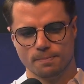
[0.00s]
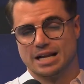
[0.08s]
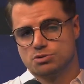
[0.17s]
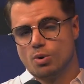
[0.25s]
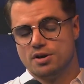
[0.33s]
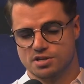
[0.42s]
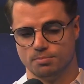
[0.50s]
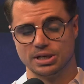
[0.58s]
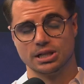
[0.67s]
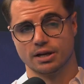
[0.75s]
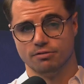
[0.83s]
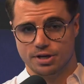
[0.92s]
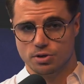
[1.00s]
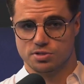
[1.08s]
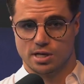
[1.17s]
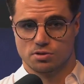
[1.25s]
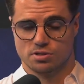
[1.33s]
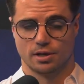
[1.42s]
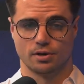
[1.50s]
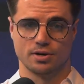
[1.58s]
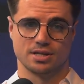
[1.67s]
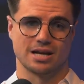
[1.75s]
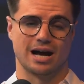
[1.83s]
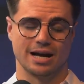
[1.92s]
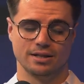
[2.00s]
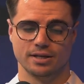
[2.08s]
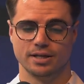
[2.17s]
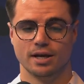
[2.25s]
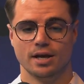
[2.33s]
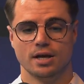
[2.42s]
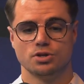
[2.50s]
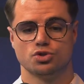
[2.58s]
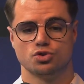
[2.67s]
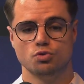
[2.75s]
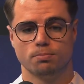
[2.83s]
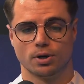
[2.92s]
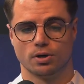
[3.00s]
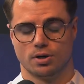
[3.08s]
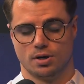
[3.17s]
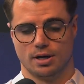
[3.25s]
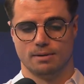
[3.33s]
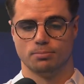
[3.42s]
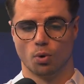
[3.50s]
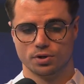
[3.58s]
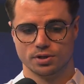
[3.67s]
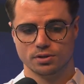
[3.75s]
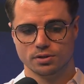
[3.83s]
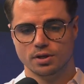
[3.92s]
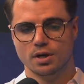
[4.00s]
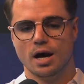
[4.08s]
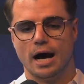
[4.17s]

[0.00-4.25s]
And that's why something like a video sales letter is highly super important.